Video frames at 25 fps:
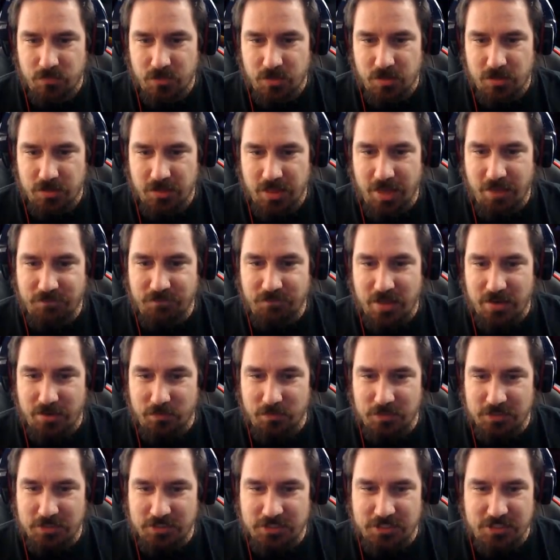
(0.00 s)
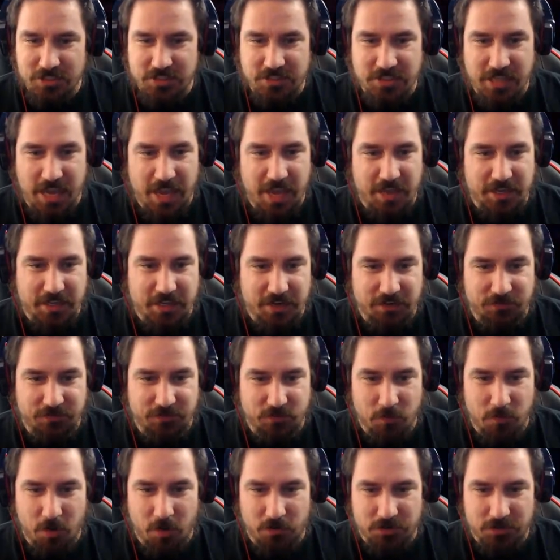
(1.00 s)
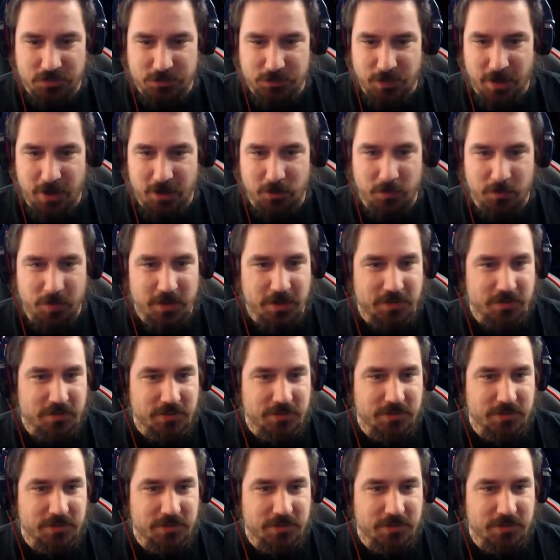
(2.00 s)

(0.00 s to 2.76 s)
That Venom is just taking it from all the Spider-Men.